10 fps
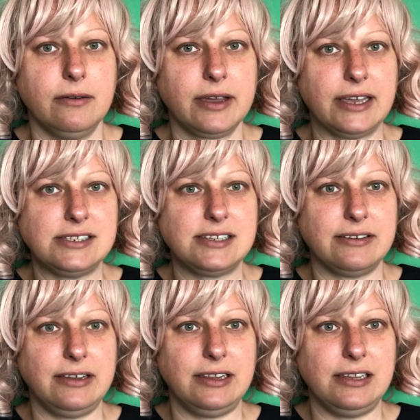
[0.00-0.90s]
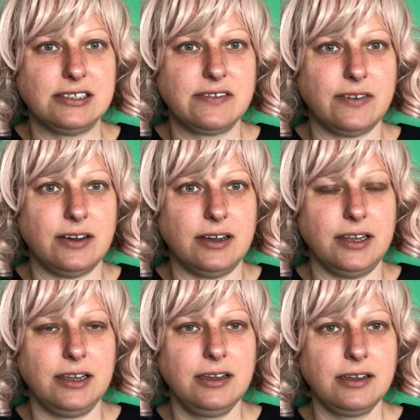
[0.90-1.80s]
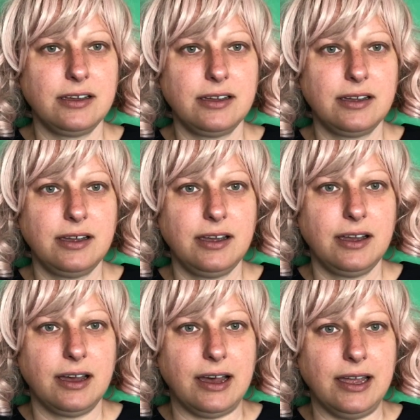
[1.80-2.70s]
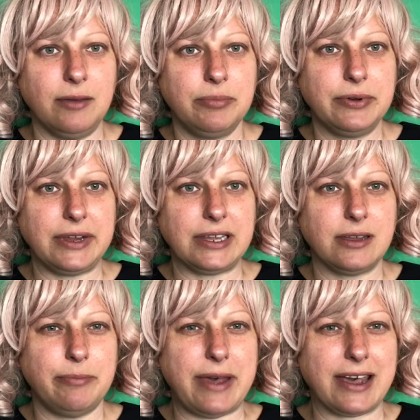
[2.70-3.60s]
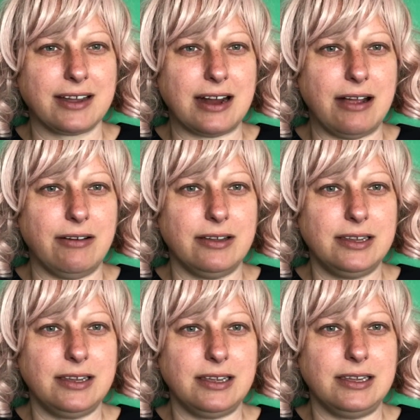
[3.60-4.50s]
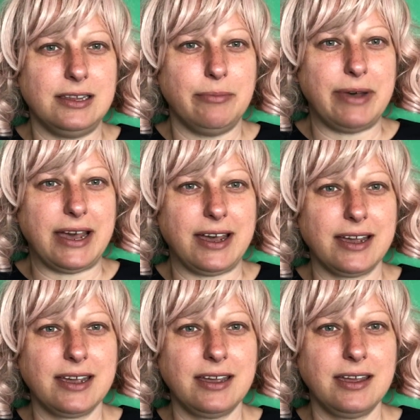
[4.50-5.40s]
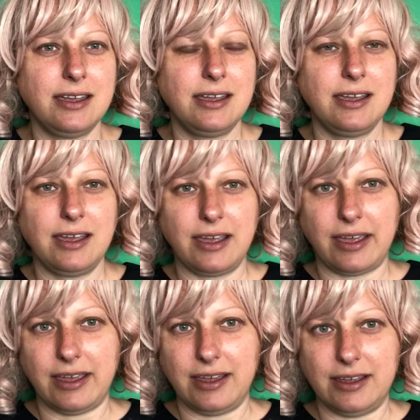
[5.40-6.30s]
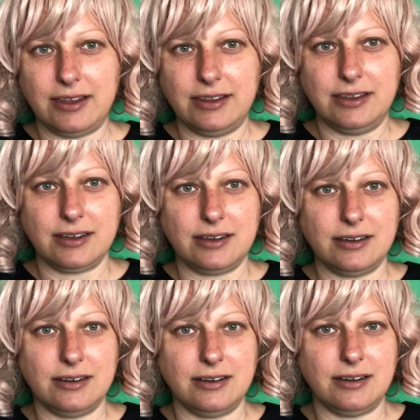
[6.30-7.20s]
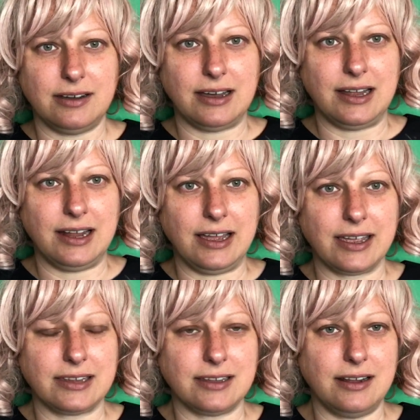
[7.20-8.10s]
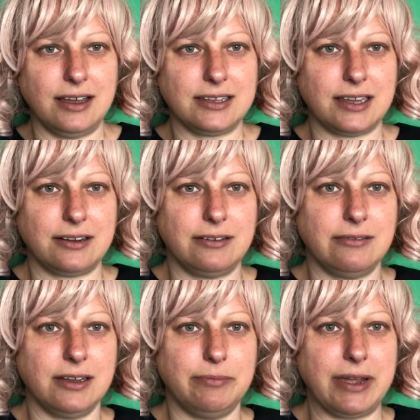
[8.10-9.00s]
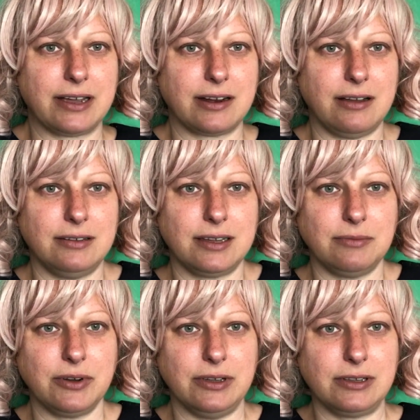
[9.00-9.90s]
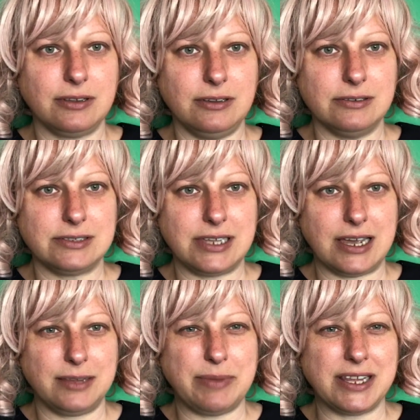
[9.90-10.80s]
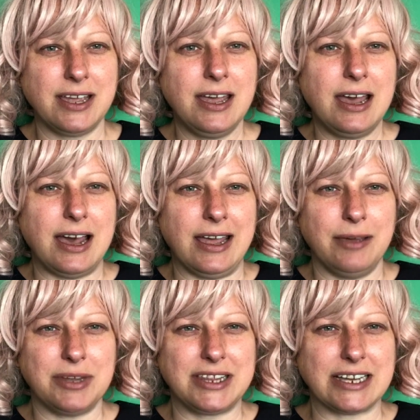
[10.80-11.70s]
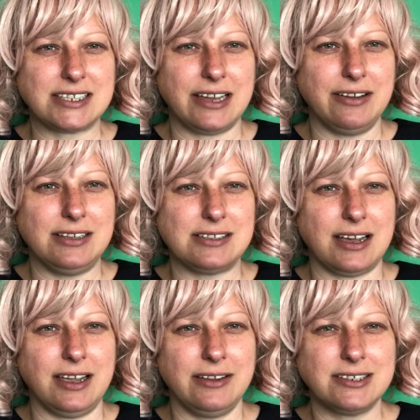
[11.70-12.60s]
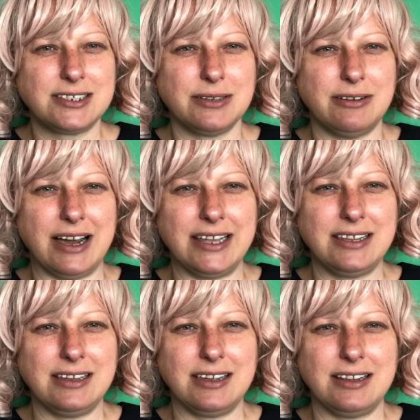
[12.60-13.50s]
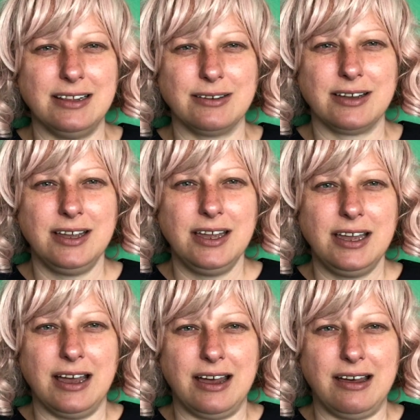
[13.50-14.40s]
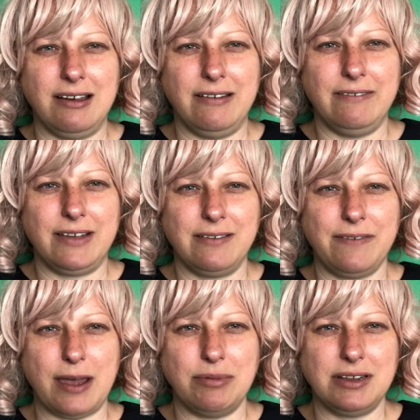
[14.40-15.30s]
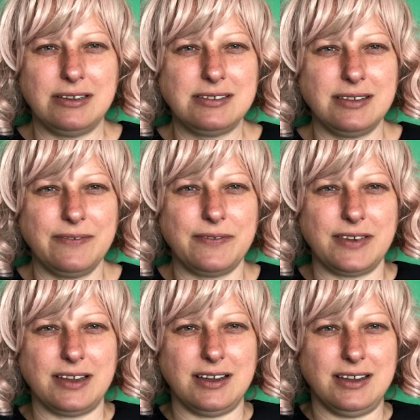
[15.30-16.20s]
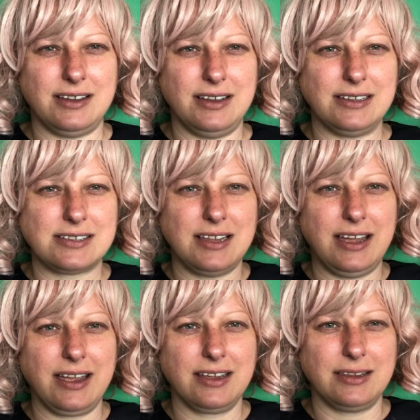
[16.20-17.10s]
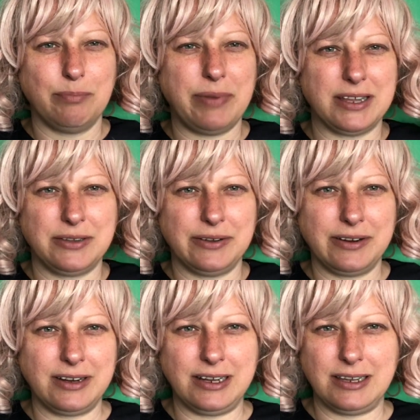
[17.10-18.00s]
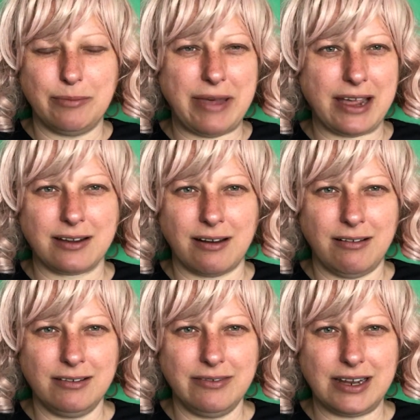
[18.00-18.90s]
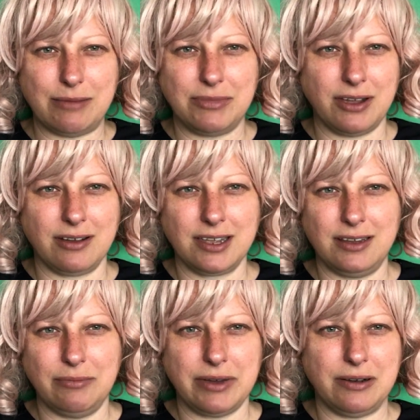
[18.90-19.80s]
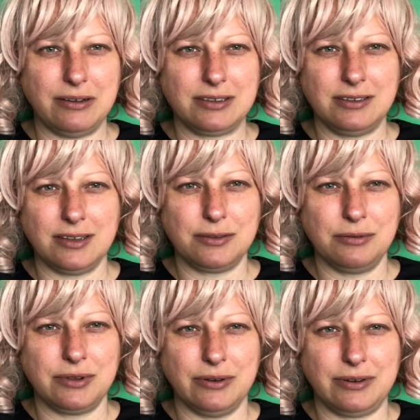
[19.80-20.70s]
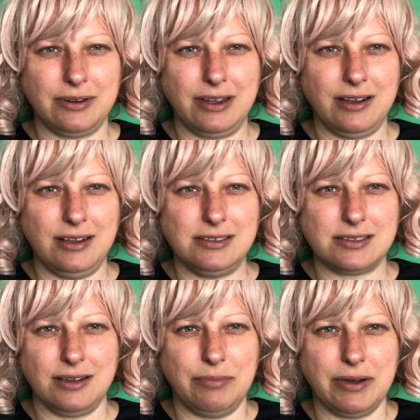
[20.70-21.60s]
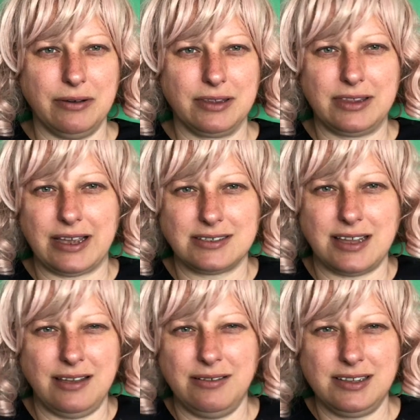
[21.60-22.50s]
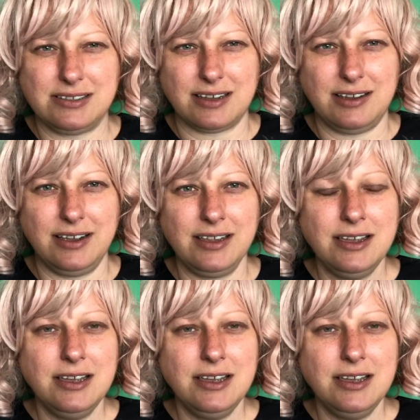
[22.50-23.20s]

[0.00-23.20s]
Okay, so in this one I am putting the background in the back, and I like it a lot. I don't know what background I'm going to use yet, but I am a textile designer, so I think it look very fabulous if it's like the pattern in the background when I'm talking about in the tutorials about textile design.